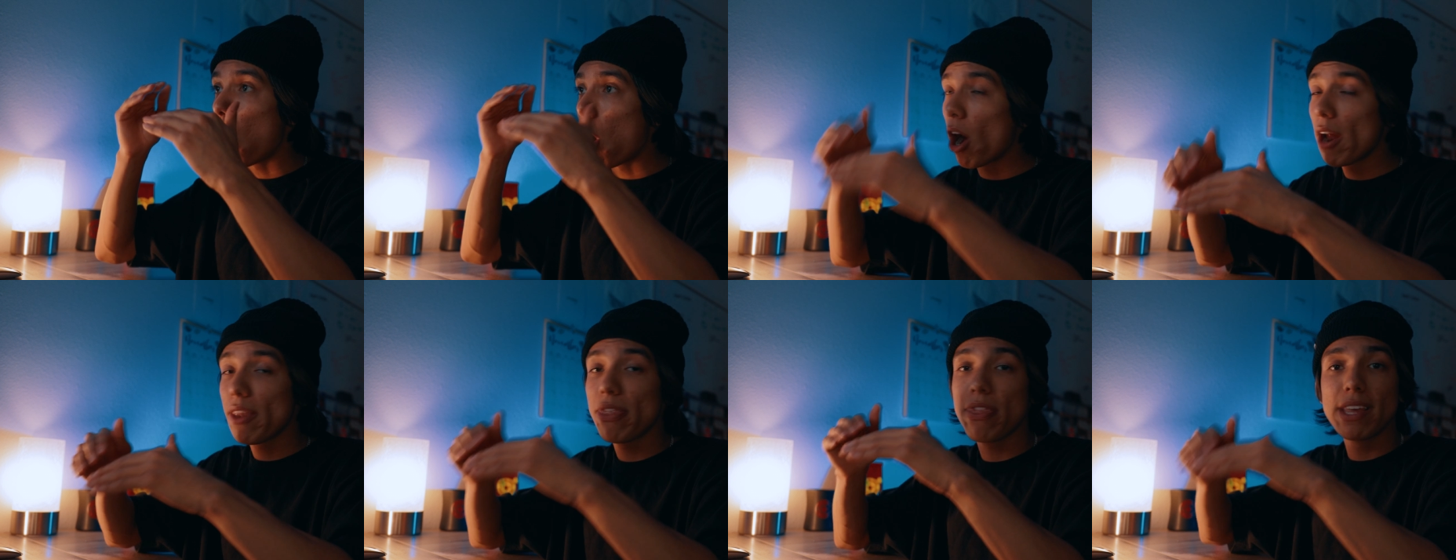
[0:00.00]

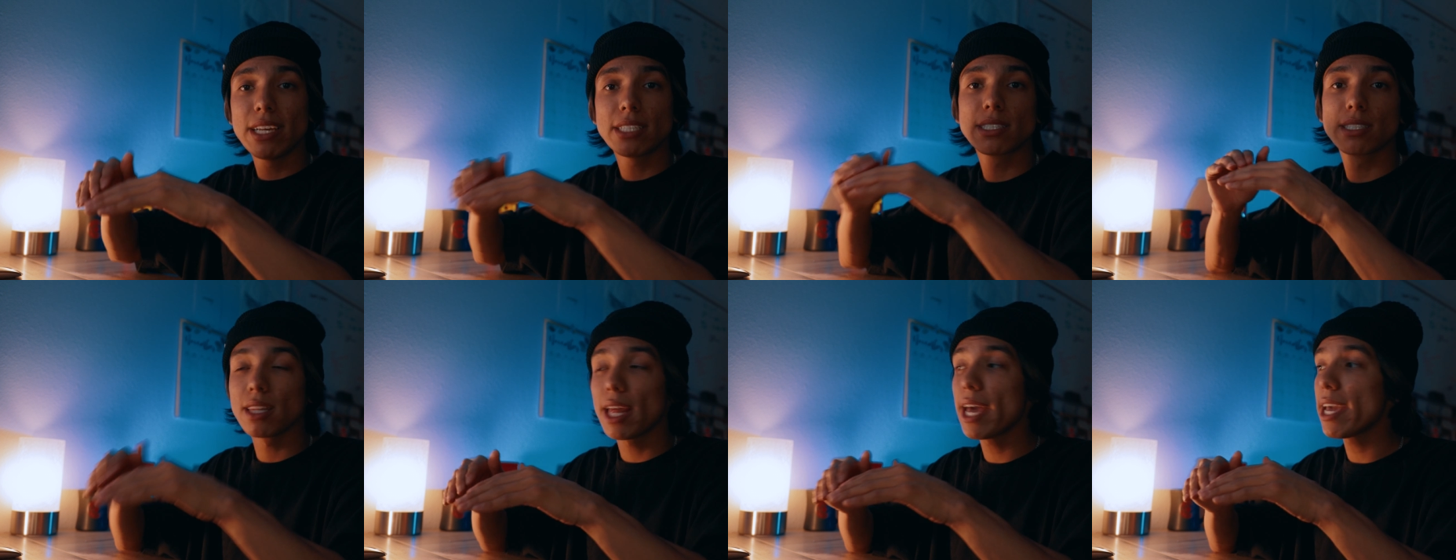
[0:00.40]
on
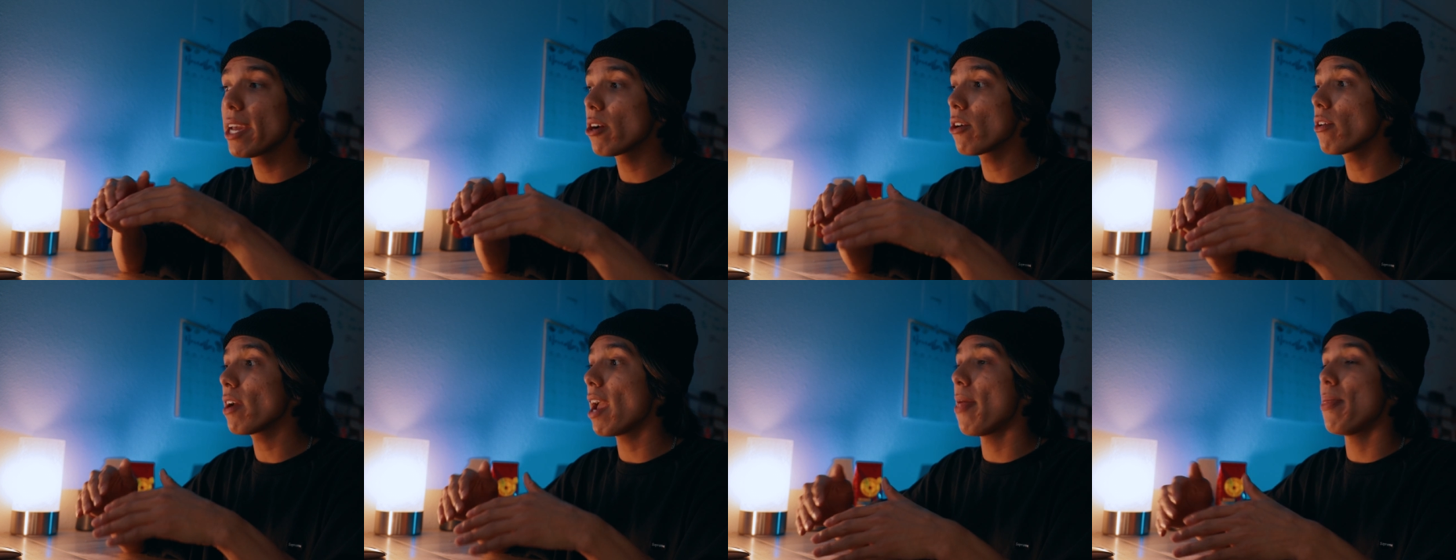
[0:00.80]
this
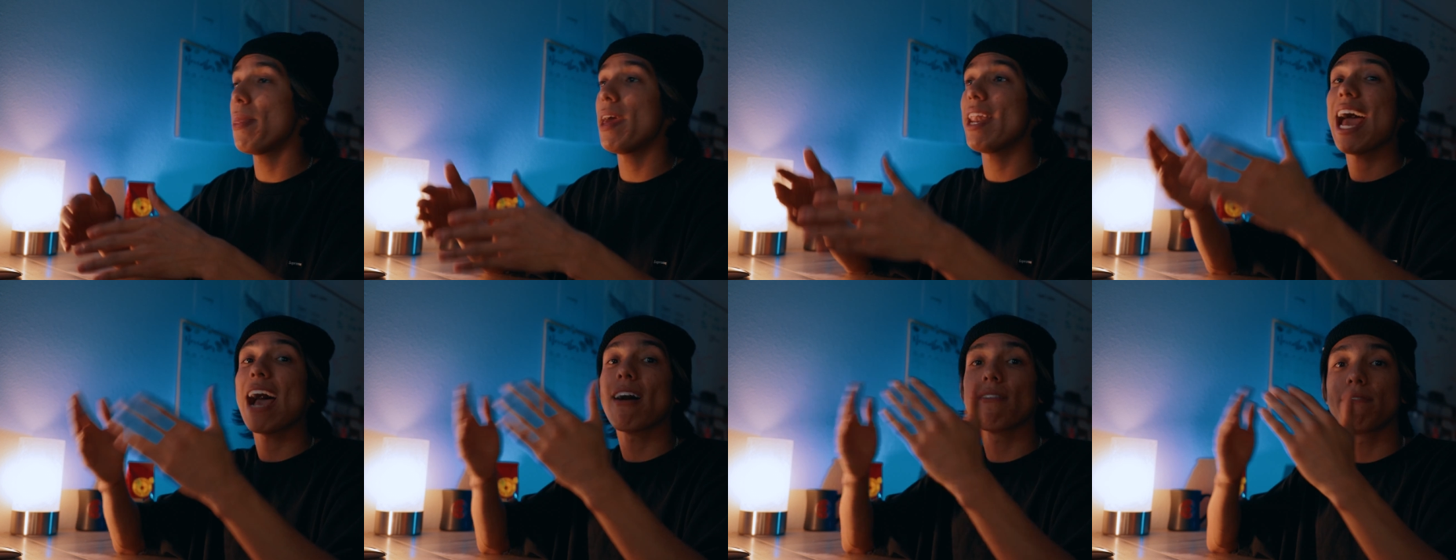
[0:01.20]
layer and
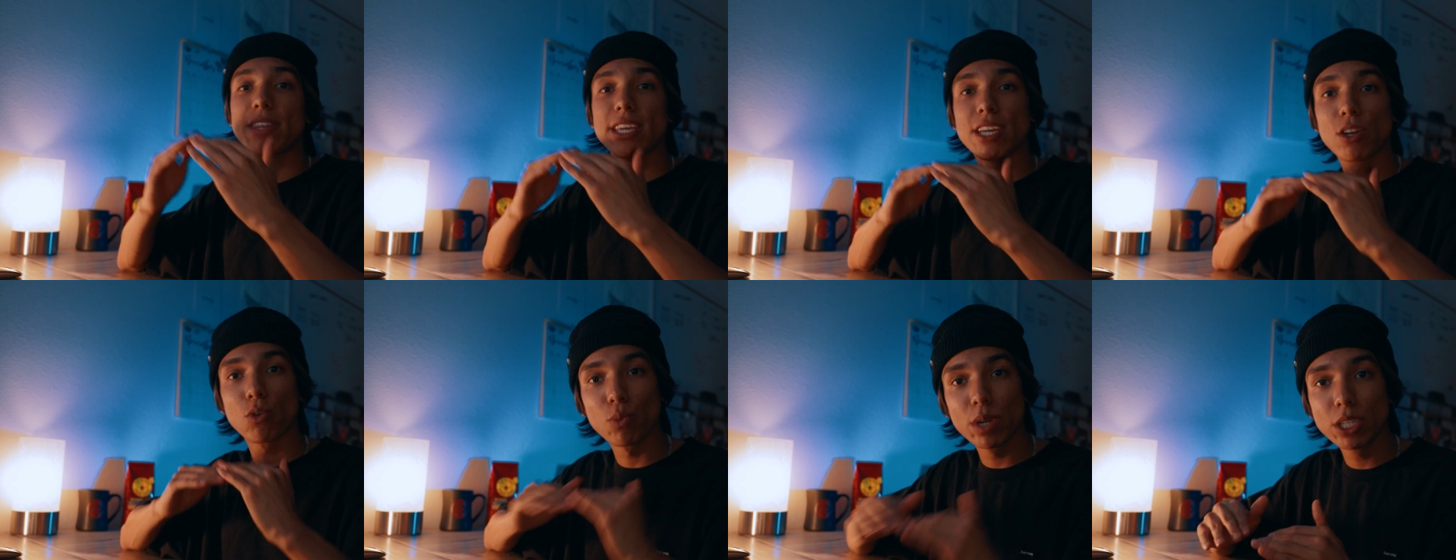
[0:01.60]
then have
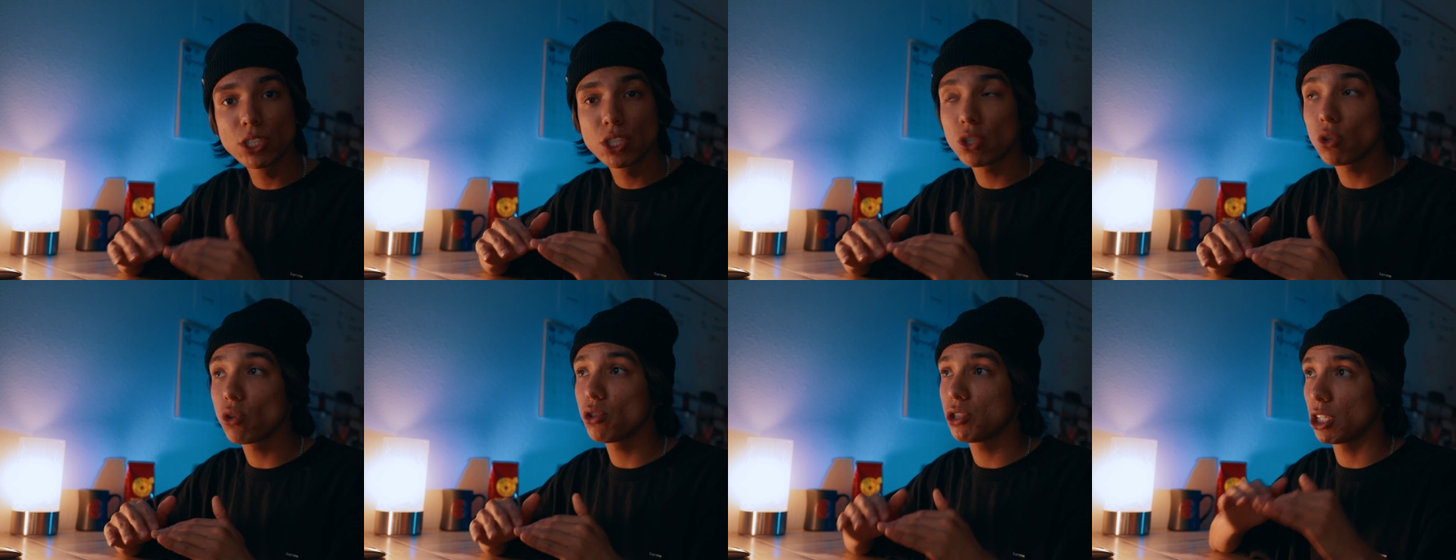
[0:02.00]
the
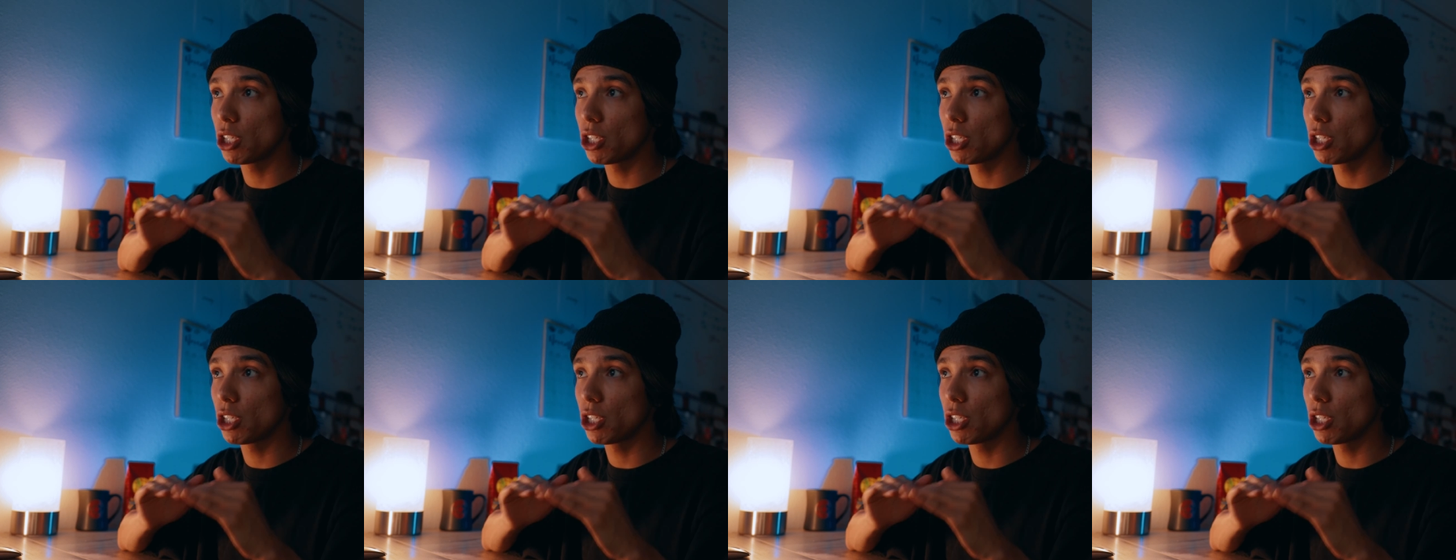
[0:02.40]
original